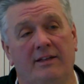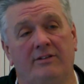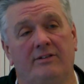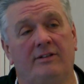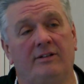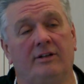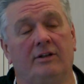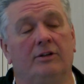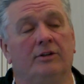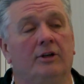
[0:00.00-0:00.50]

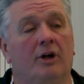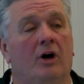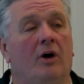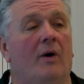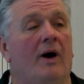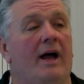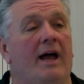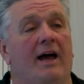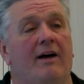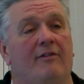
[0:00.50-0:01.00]
still know
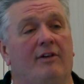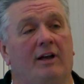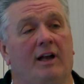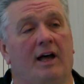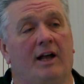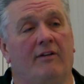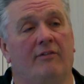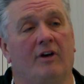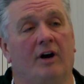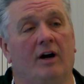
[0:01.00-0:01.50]
I have a
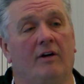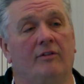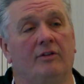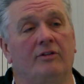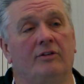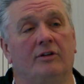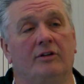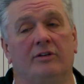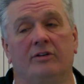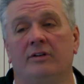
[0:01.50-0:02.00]
lot of
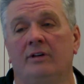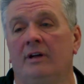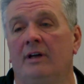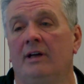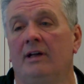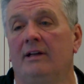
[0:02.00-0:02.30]
harvesters